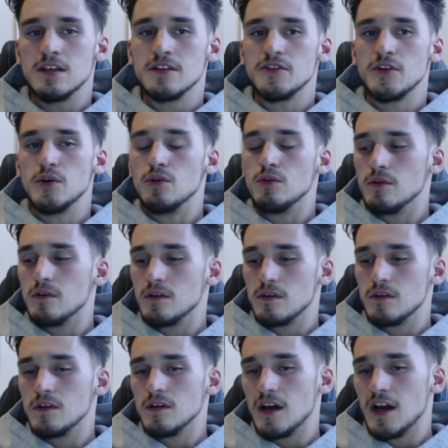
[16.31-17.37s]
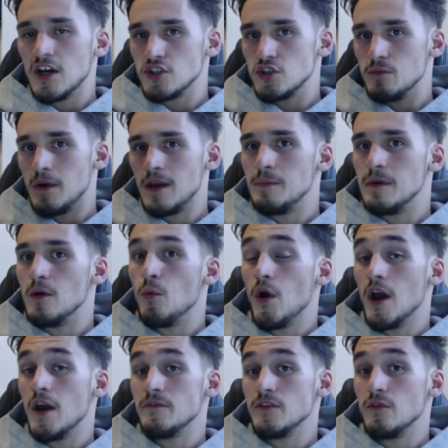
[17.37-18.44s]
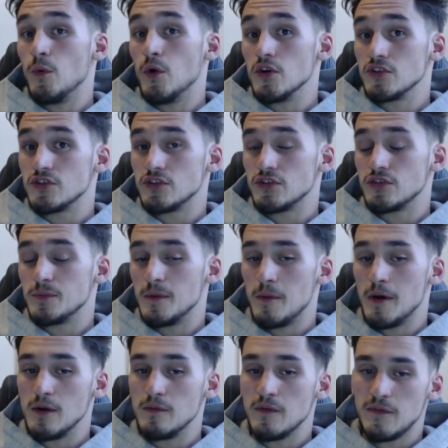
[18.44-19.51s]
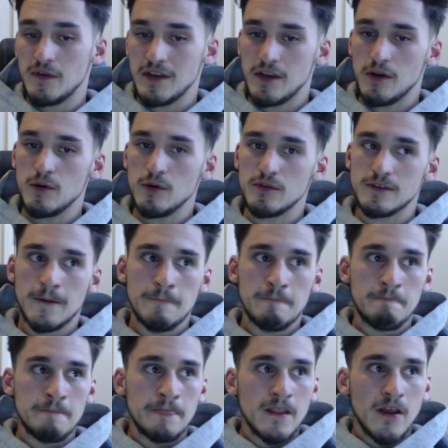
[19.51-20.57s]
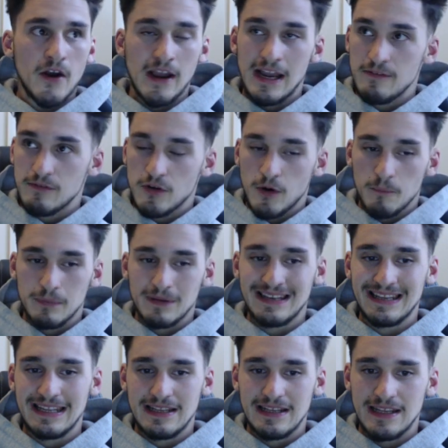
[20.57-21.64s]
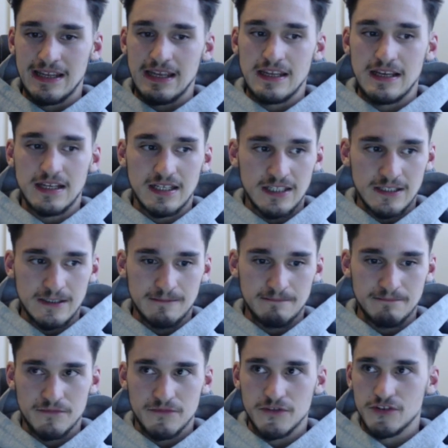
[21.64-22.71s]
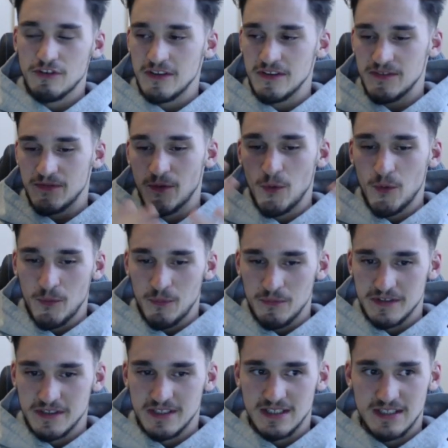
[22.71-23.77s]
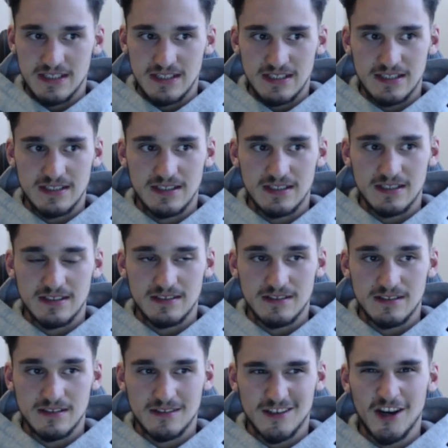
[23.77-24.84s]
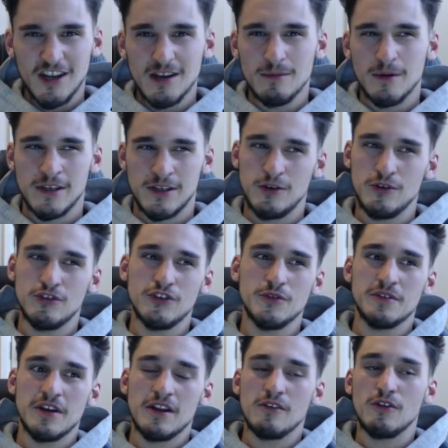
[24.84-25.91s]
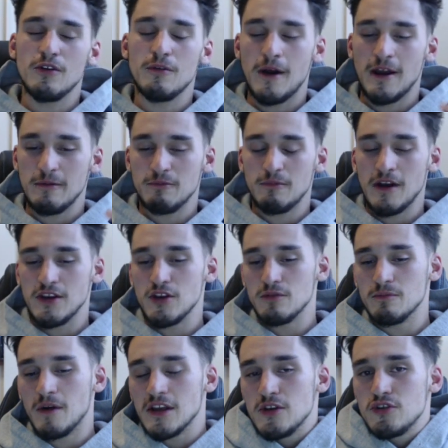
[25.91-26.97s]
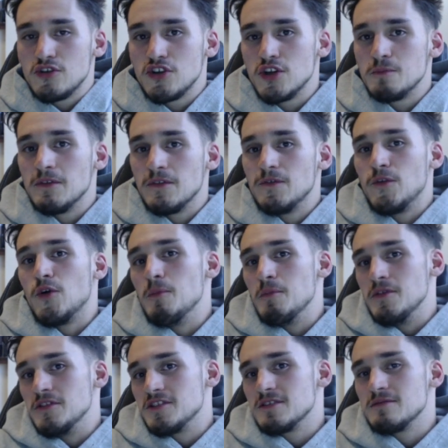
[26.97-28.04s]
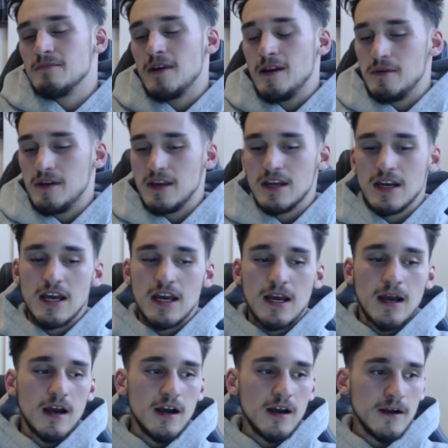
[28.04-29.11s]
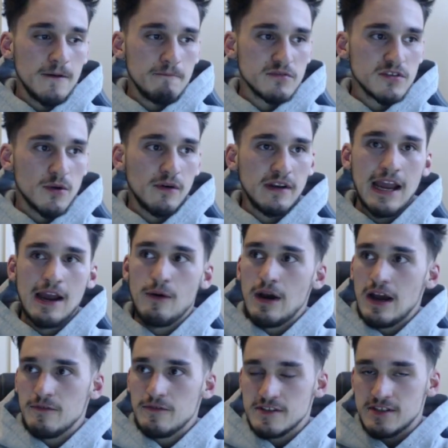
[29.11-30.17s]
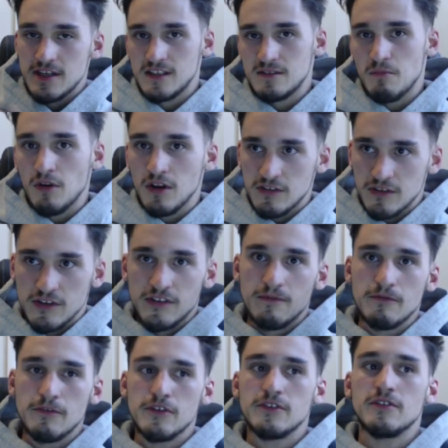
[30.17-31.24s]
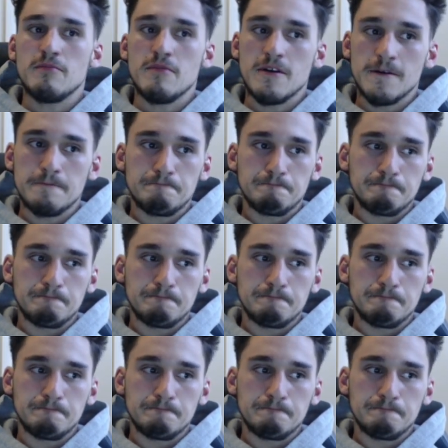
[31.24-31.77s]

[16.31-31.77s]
So, as you may be aware if you watch some of my other videos, I have completely transformed kind of my YouTube channel, or my YouTube performance maybe. So I now have 6 monitors in front of me.